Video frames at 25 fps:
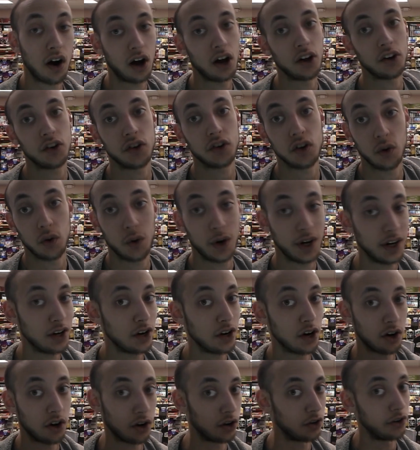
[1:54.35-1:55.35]
also a
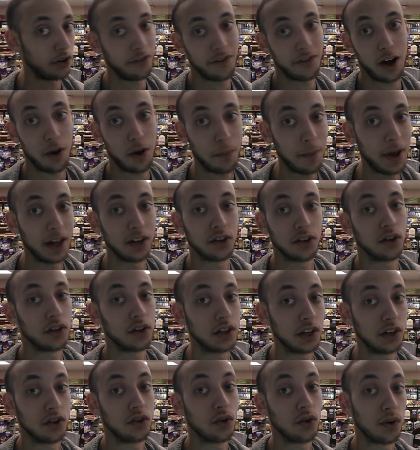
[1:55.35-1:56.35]

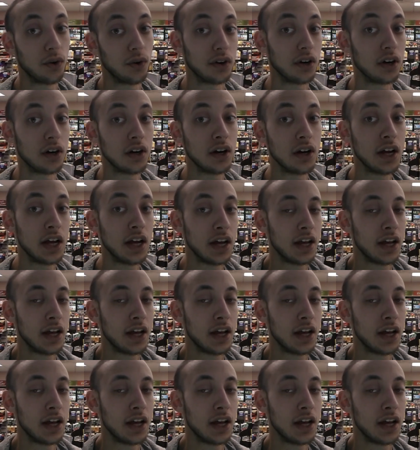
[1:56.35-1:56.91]
neurodevelopmental disorder,